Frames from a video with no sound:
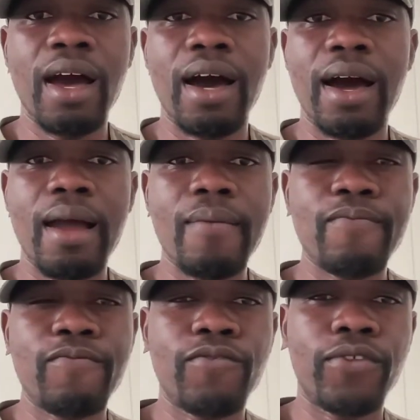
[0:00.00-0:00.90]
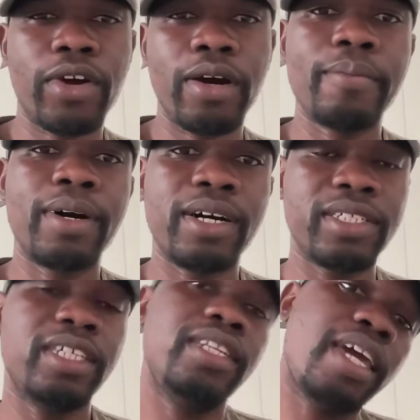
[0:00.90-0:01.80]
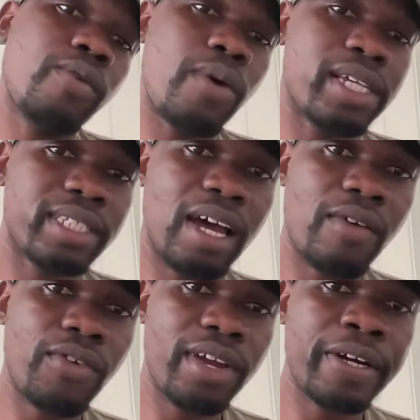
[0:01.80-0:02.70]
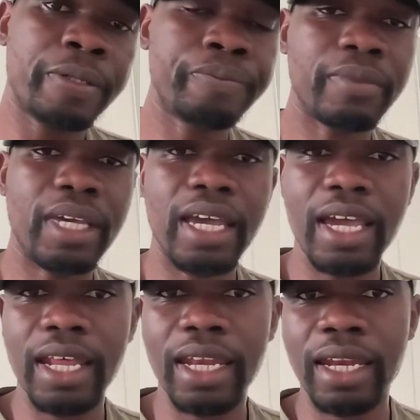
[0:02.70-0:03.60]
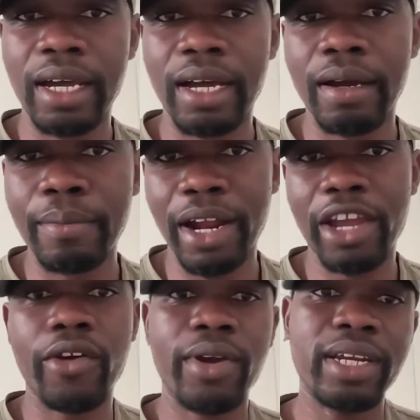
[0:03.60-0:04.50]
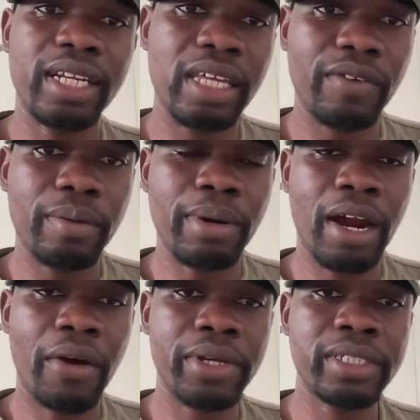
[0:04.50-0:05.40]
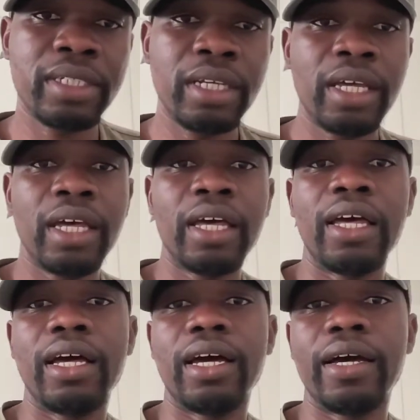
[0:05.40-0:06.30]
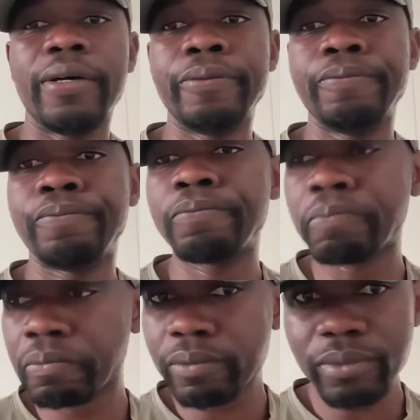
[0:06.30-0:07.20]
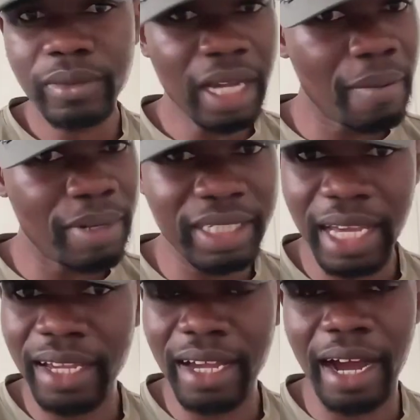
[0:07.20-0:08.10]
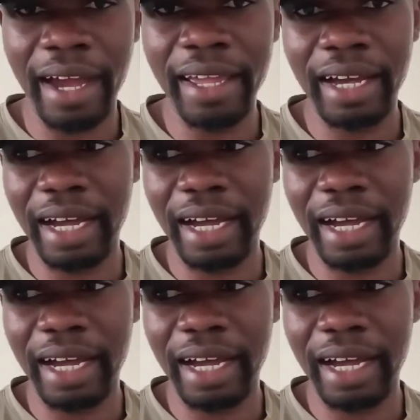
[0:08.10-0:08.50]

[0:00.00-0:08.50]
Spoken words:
I'm from Guinea in West Africa, and but I currently live in Paris. Um, I'm a tech guy.